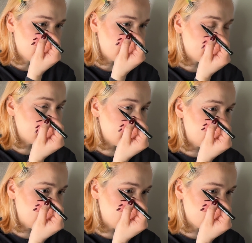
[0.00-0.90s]
and
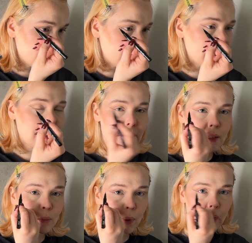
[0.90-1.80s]
then connect
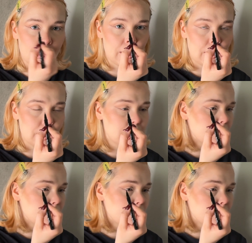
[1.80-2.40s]
it back in.